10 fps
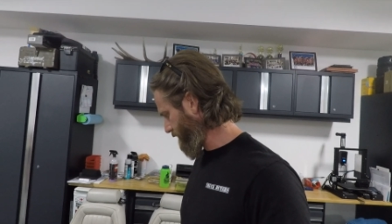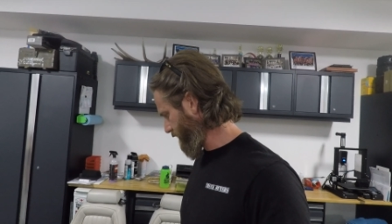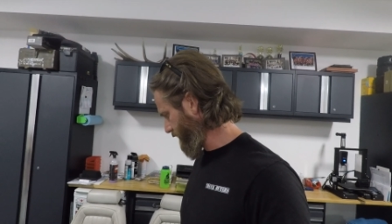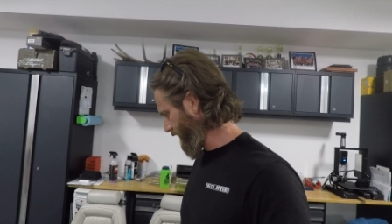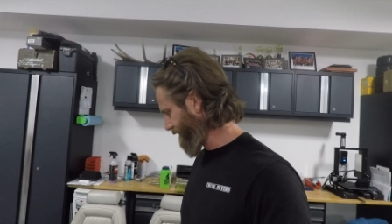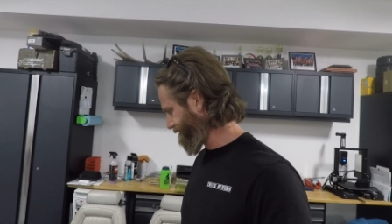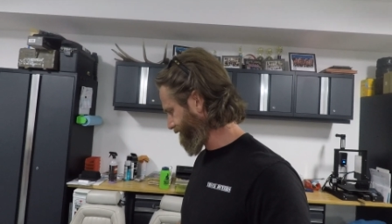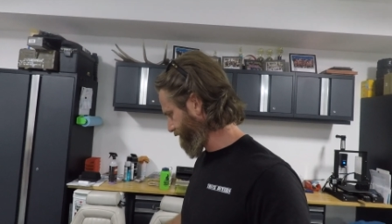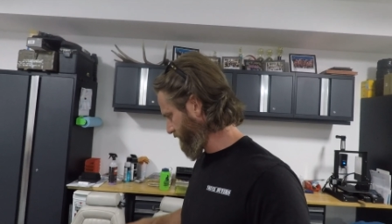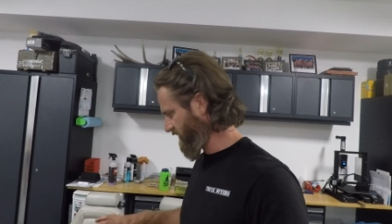to take
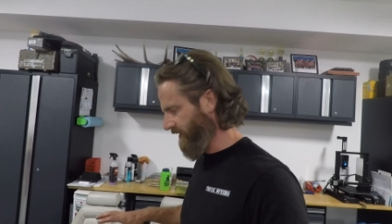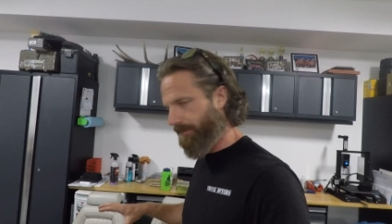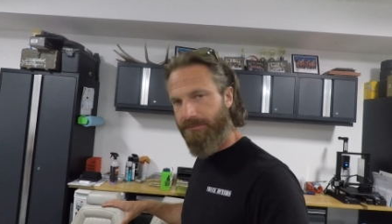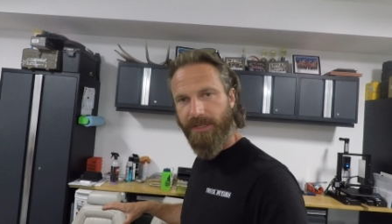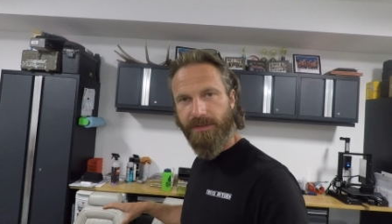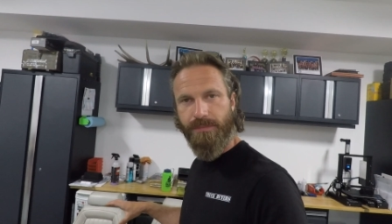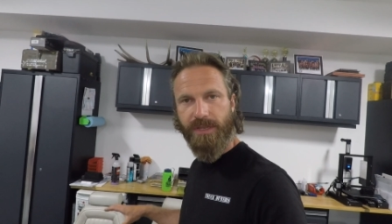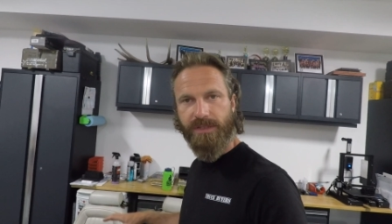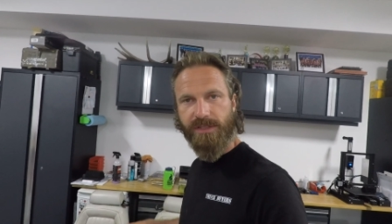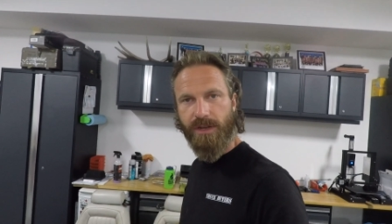some bits and
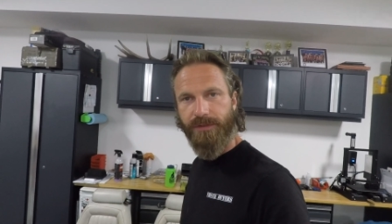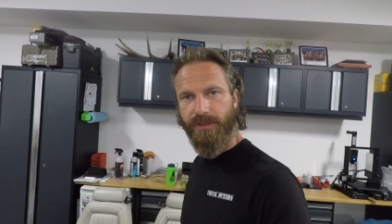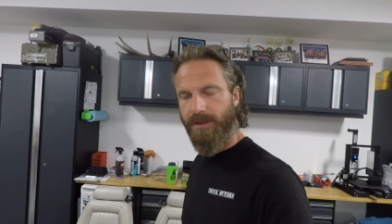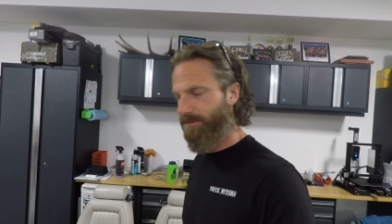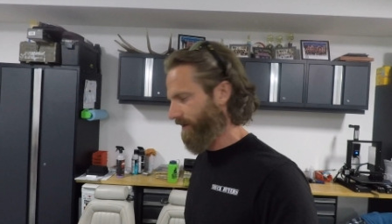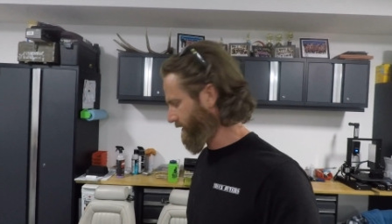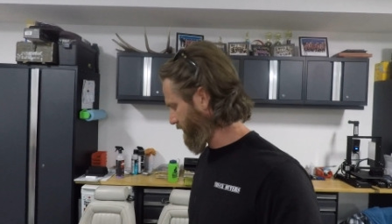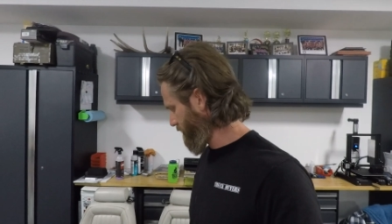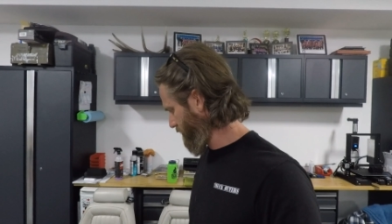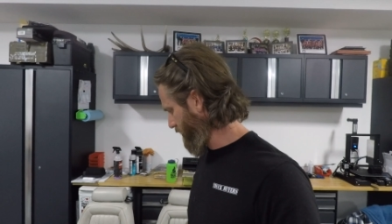pieces off of them, but
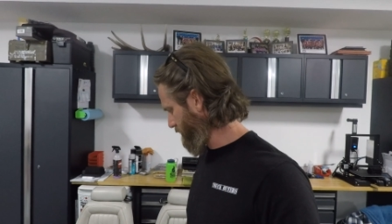essentially I'm